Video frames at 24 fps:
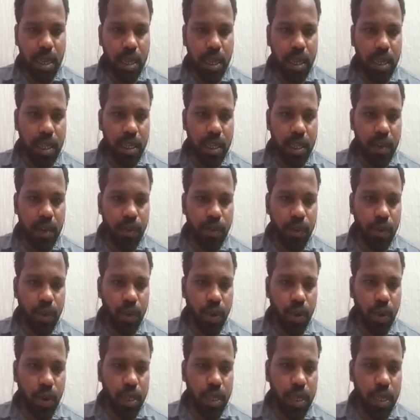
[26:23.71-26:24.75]
and the
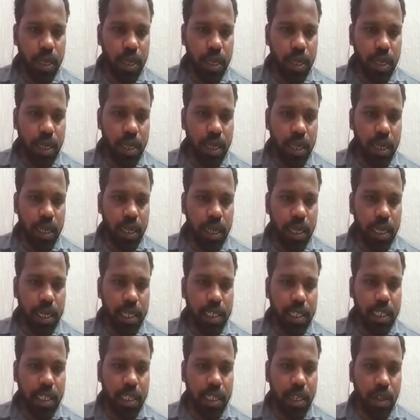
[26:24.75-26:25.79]
fraud,
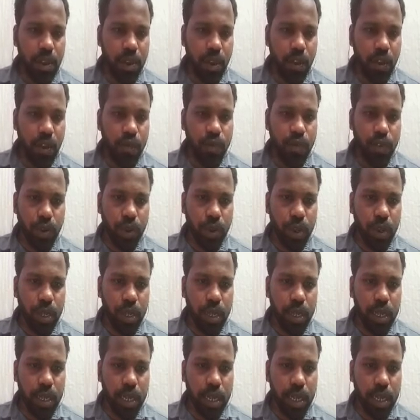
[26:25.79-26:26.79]
it's the not fraud.